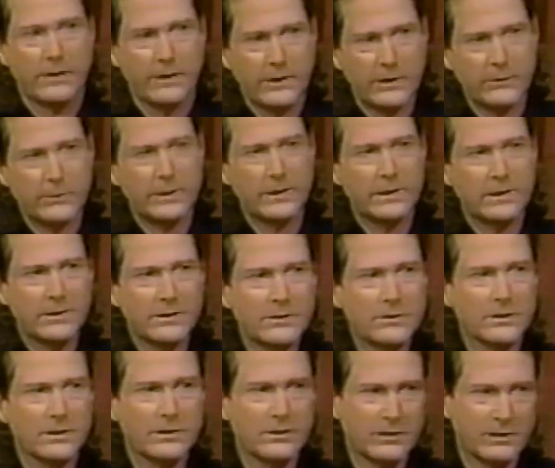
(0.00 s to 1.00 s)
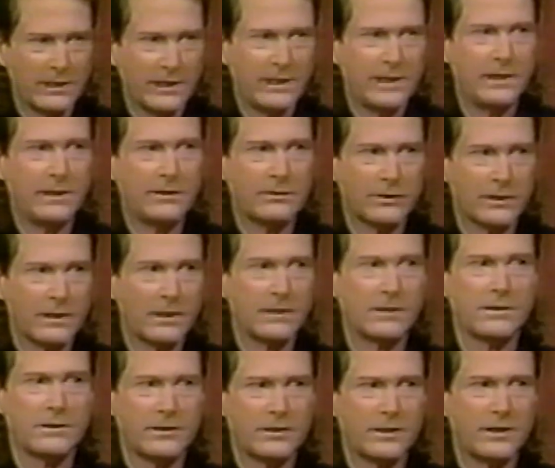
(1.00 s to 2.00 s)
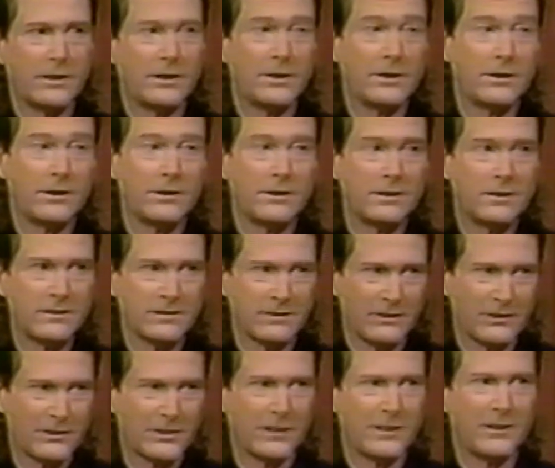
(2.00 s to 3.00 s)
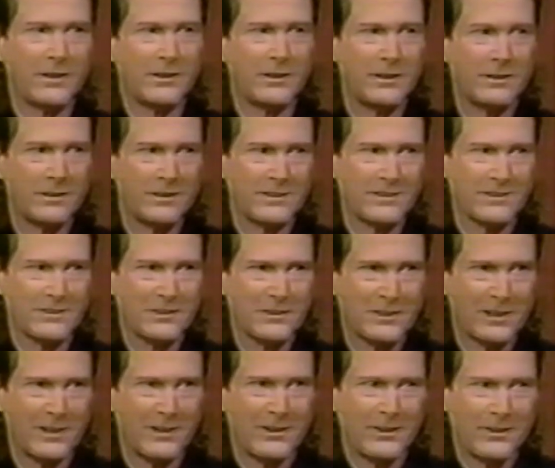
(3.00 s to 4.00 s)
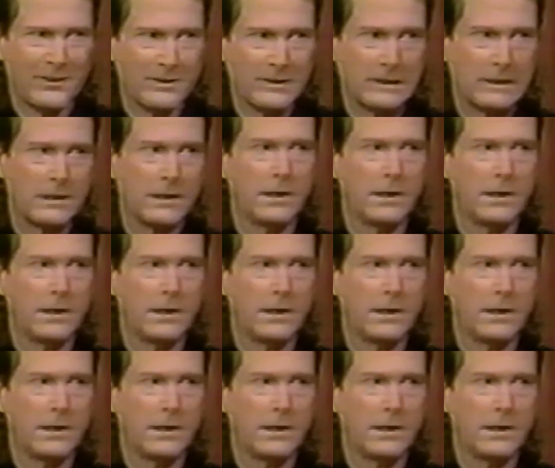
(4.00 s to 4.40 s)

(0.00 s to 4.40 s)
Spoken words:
There is a season, turn, turn, turn.